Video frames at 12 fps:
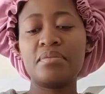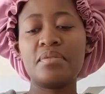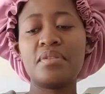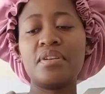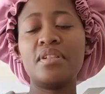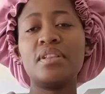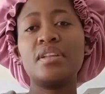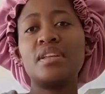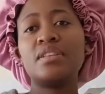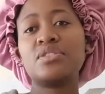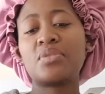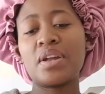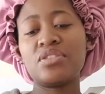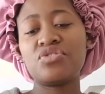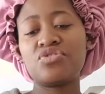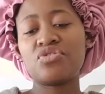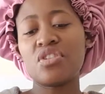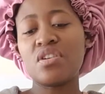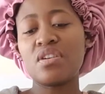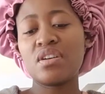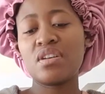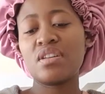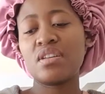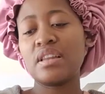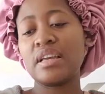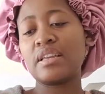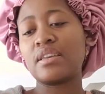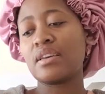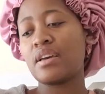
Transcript: It's quite strong, like